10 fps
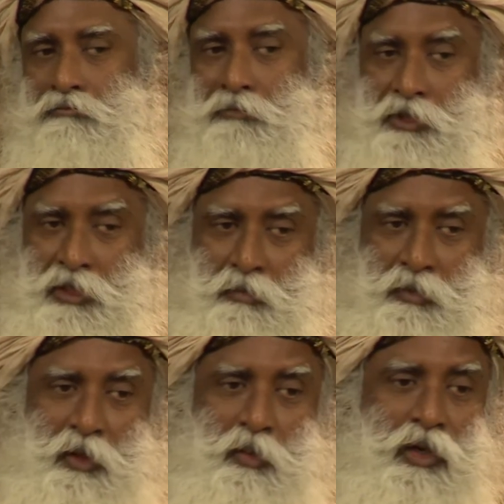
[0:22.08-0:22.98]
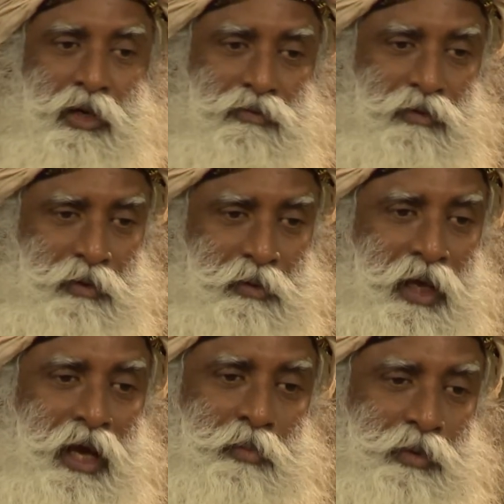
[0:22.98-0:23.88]
something wonderful could
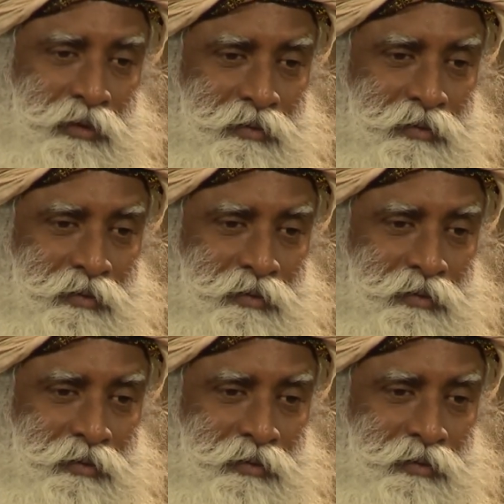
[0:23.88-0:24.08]
happen.